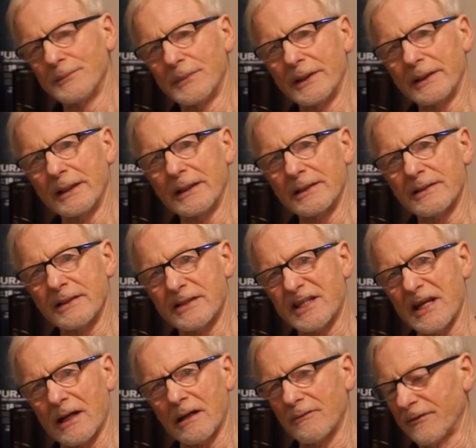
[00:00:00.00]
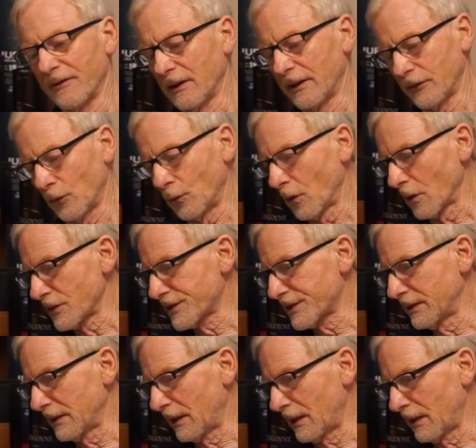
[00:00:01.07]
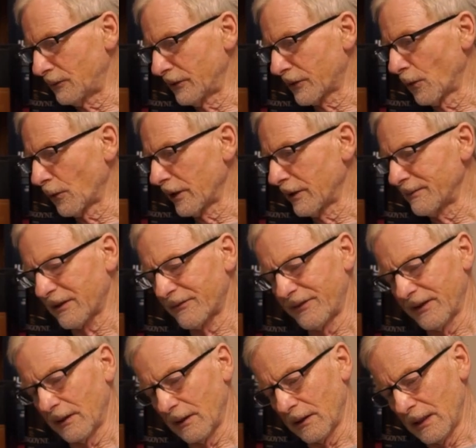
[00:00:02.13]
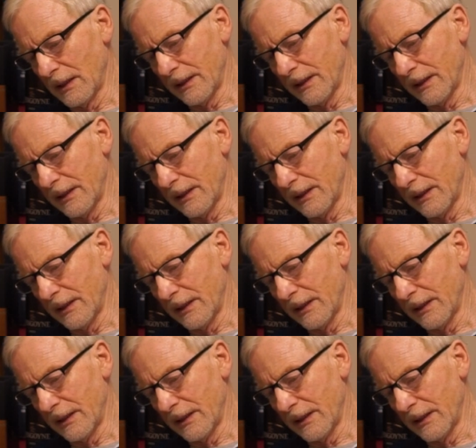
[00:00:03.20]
but it's second fill at the worst with Gordon and MacPhail.